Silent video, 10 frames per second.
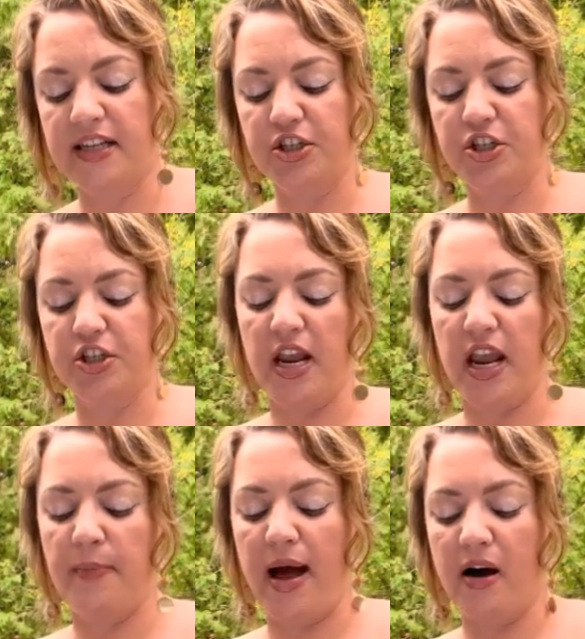such
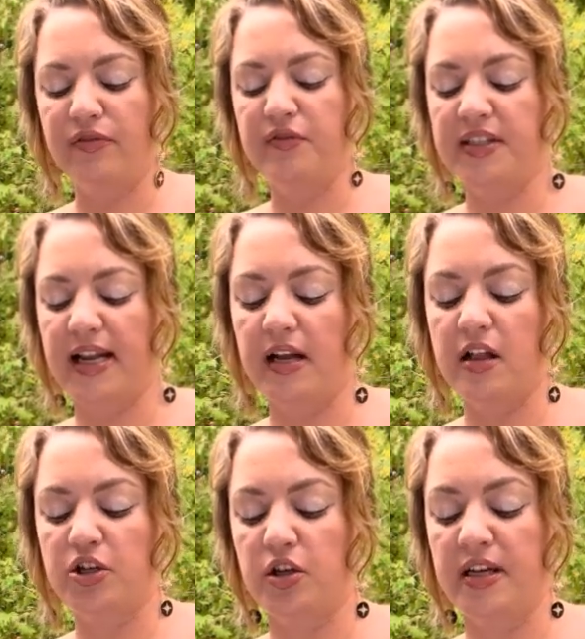a powerful
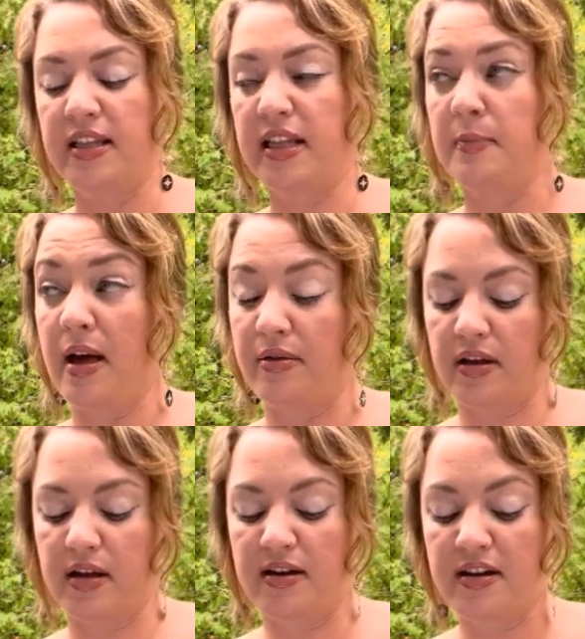psychological healing
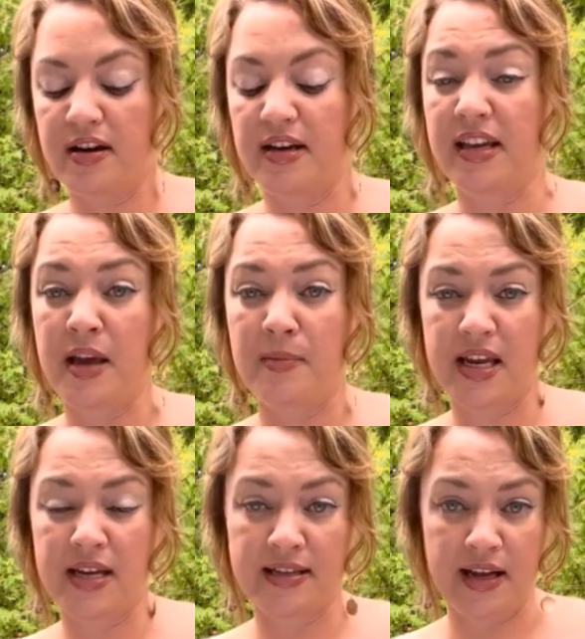method can be
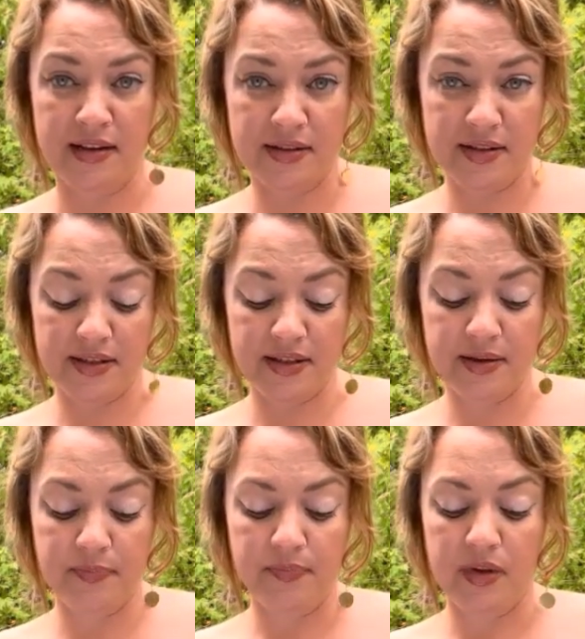condensed
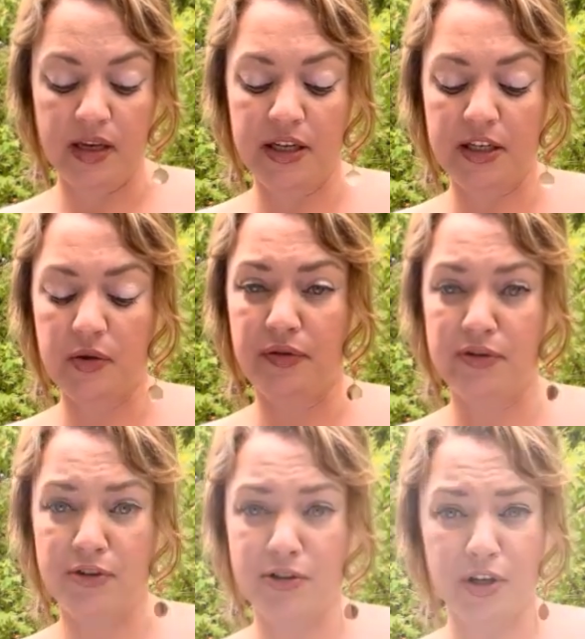into a
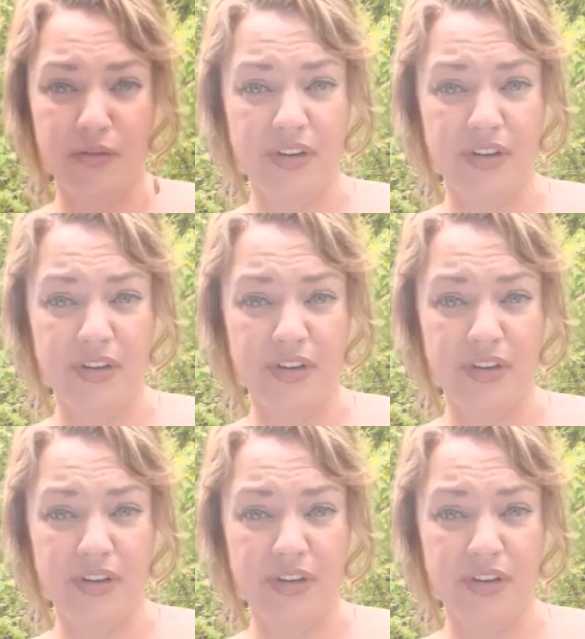few short